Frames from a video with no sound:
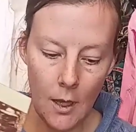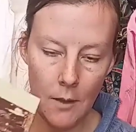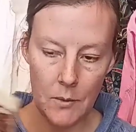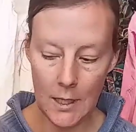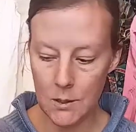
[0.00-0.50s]

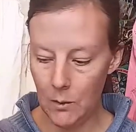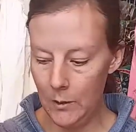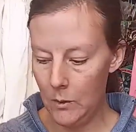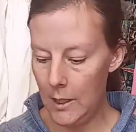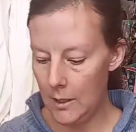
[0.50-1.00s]
That's
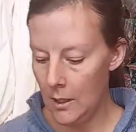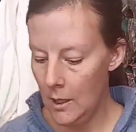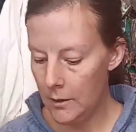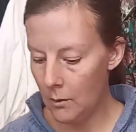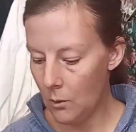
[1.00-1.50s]
one way
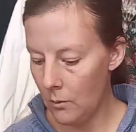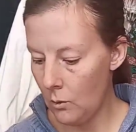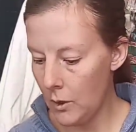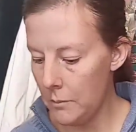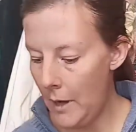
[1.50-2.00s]
the
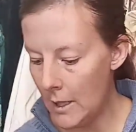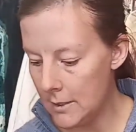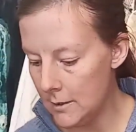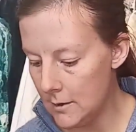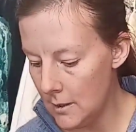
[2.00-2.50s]
war
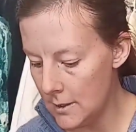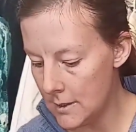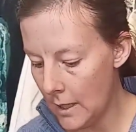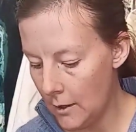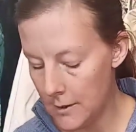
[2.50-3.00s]
impacted
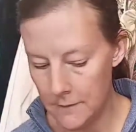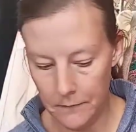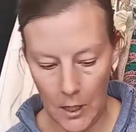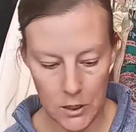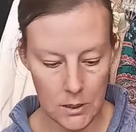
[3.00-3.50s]
styles and
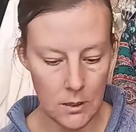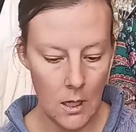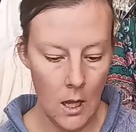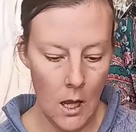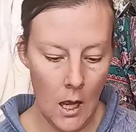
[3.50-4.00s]
fashion.
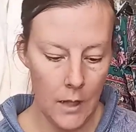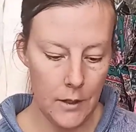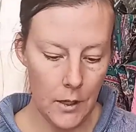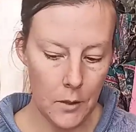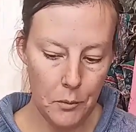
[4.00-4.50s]

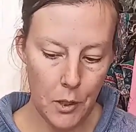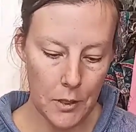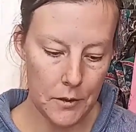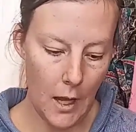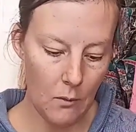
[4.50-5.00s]
Another
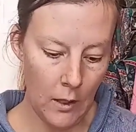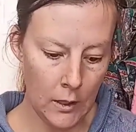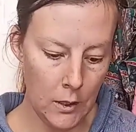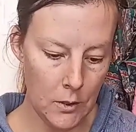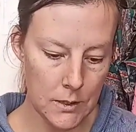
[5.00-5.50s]
book that I
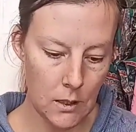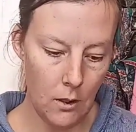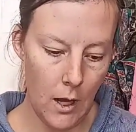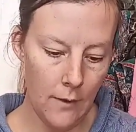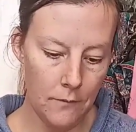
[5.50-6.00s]
used a
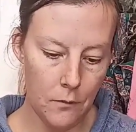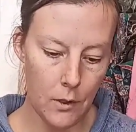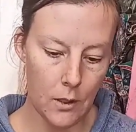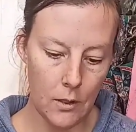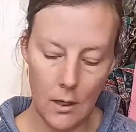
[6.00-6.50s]
lot
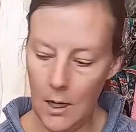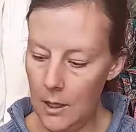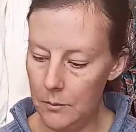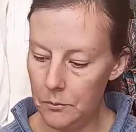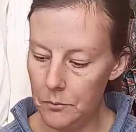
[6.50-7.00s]
for
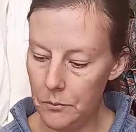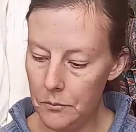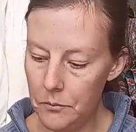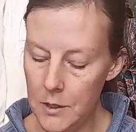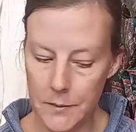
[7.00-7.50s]

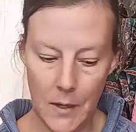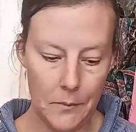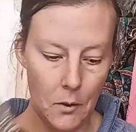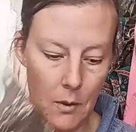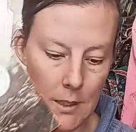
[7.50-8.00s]
this
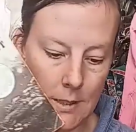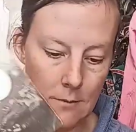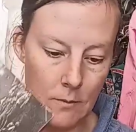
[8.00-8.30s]
paper was